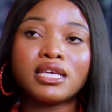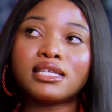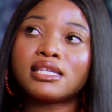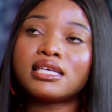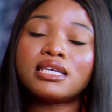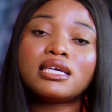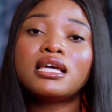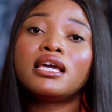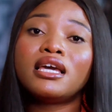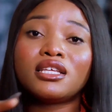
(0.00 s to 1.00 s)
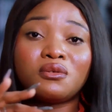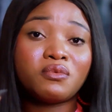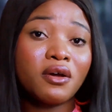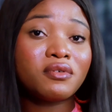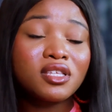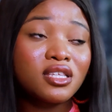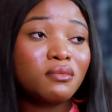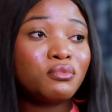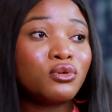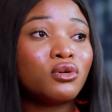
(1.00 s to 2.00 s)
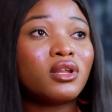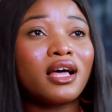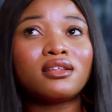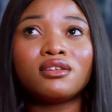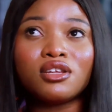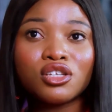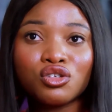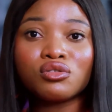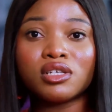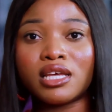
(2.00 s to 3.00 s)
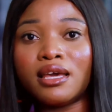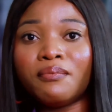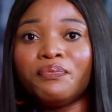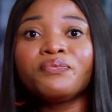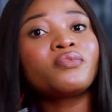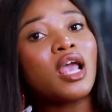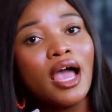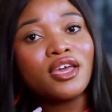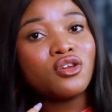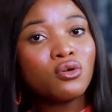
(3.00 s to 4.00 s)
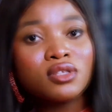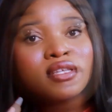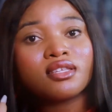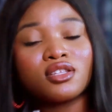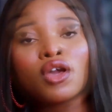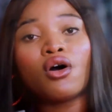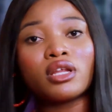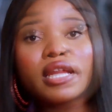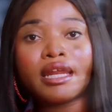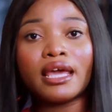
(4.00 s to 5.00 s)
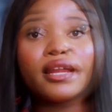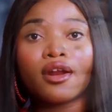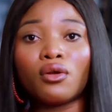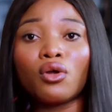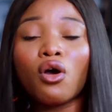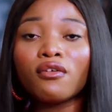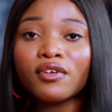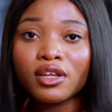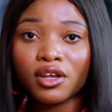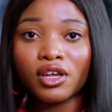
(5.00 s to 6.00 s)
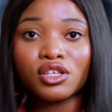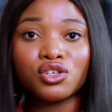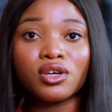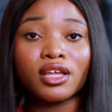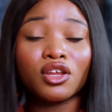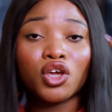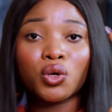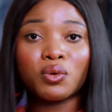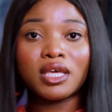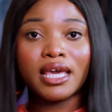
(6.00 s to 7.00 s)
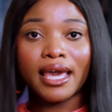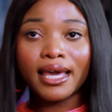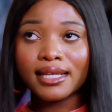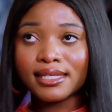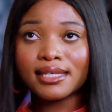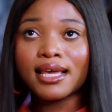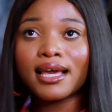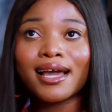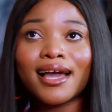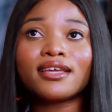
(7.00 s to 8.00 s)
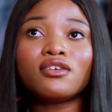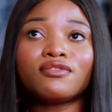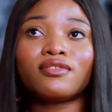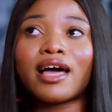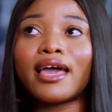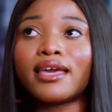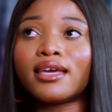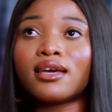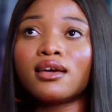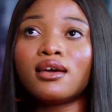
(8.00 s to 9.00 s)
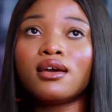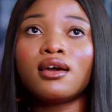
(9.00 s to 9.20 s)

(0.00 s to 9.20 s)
easy, it's very simple, and literally I noticed the other day that on ConvertKit you can create kind of like